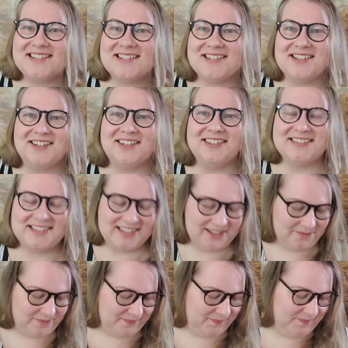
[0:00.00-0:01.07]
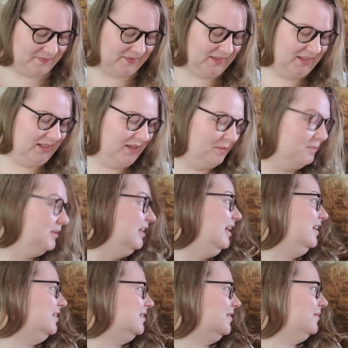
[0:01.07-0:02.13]
start them. But
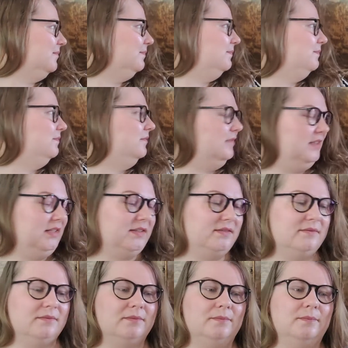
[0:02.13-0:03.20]
yes, this,